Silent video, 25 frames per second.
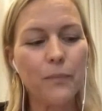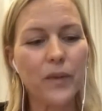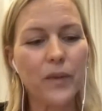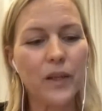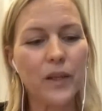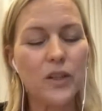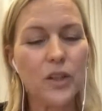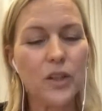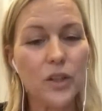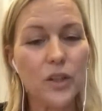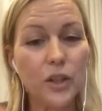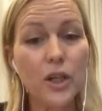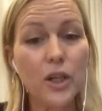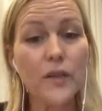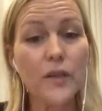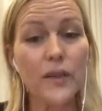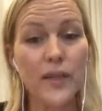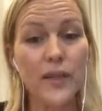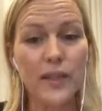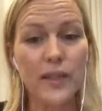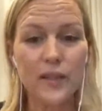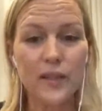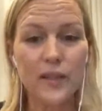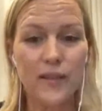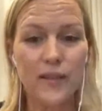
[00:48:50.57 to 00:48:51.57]

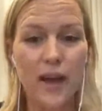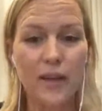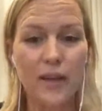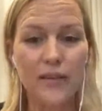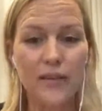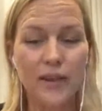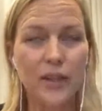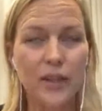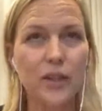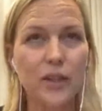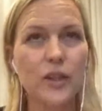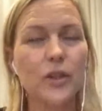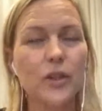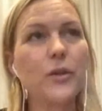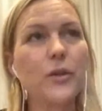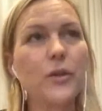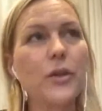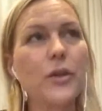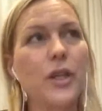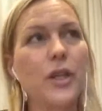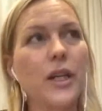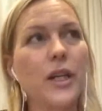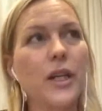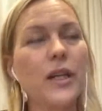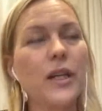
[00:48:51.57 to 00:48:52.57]
service of having a
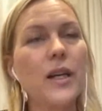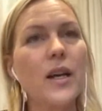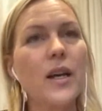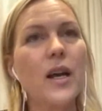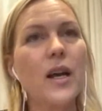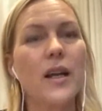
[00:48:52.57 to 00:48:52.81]
scooter,